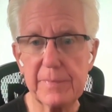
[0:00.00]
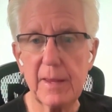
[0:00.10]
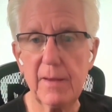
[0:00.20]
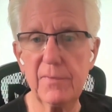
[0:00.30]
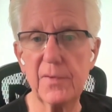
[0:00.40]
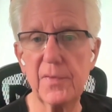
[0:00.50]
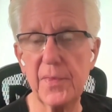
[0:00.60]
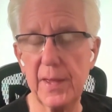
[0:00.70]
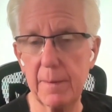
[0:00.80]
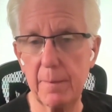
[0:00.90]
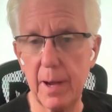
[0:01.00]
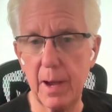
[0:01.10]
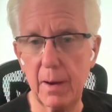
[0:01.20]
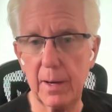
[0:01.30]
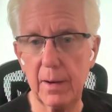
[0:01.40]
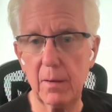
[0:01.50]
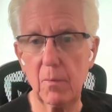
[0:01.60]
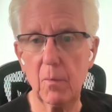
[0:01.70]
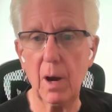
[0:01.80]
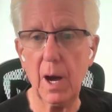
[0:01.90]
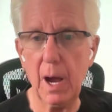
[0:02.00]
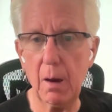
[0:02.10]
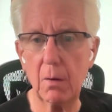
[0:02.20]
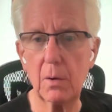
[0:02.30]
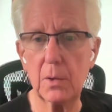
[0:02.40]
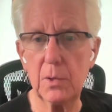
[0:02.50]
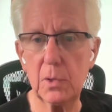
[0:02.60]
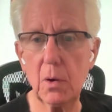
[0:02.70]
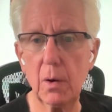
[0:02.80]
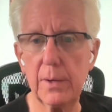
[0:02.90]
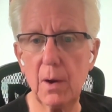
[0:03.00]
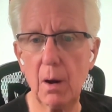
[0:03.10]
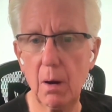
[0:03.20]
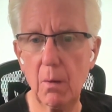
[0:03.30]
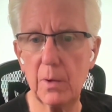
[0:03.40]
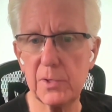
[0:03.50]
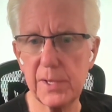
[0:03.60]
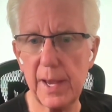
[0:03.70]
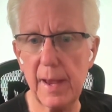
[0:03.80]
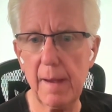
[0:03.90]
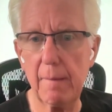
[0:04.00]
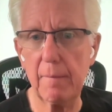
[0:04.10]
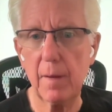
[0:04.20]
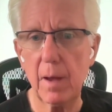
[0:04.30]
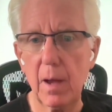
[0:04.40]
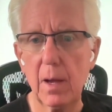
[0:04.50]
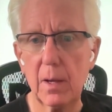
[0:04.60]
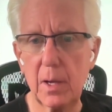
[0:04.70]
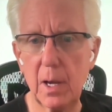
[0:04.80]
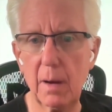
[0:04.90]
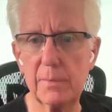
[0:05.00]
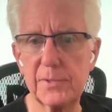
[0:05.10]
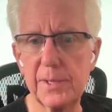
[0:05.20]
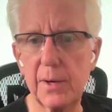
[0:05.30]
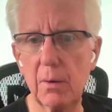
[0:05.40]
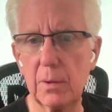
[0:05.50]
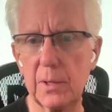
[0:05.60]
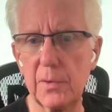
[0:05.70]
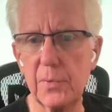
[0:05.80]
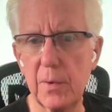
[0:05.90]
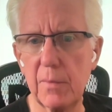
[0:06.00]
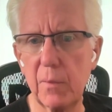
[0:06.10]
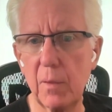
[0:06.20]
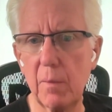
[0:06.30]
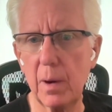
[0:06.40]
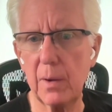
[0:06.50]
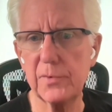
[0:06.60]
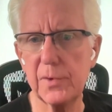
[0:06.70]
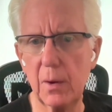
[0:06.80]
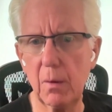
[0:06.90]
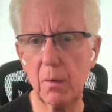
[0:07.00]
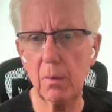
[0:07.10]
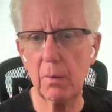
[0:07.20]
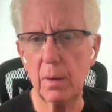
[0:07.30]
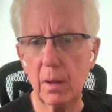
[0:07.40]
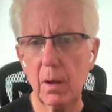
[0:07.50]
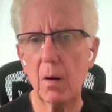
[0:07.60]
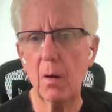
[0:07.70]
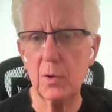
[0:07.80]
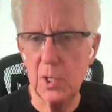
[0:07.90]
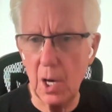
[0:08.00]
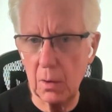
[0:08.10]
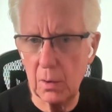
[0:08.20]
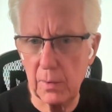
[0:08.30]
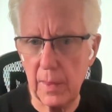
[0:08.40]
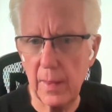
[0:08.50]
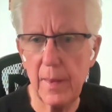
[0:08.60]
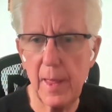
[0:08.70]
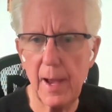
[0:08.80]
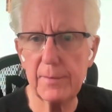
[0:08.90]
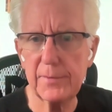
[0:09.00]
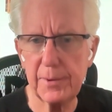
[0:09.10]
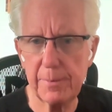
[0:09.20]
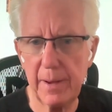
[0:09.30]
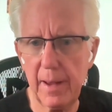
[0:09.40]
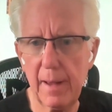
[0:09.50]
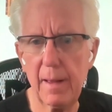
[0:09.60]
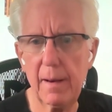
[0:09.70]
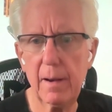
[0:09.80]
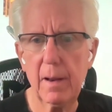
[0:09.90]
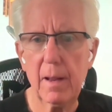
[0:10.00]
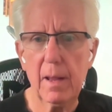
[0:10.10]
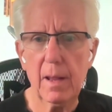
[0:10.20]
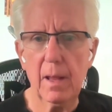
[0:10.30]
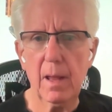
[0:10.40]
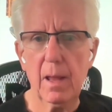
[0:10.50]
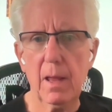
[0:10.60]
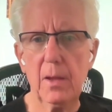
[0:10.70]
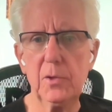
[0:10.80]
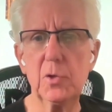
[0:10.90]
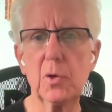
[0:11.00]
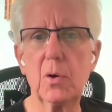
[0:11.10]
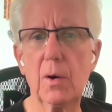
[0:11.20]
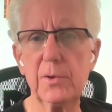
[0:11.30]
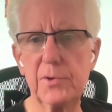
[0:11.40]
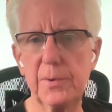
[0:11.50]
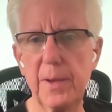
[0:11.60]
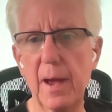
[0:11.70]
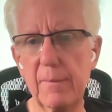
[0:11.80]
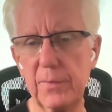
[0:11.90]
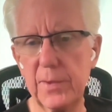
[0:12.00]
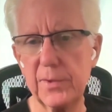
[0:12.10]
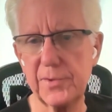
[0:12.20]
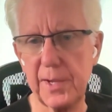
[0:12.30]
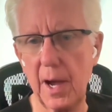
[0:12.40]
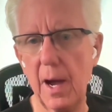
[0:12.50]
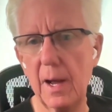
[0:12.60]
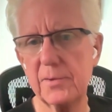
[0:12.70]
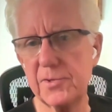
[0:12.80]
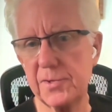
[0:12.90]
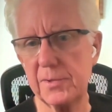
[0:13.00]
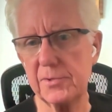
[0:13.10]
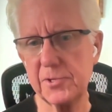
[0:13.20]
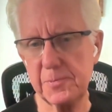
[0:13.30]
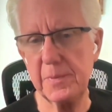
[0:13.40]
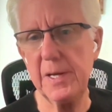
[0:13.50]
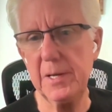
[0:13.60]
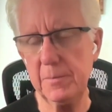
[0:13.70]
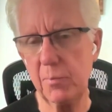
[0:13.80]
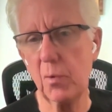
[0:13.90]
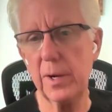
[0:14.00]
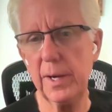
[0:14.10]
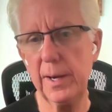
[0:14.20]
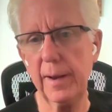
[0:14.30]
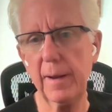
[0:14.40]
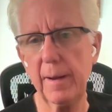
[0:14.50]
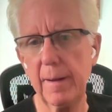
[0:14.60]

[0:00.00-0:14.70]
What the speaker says: if you think about it, well, how are you going to always have cubs that are only 3 or 4 months old or younger than that to pet? You're going to have this constant speed breeding,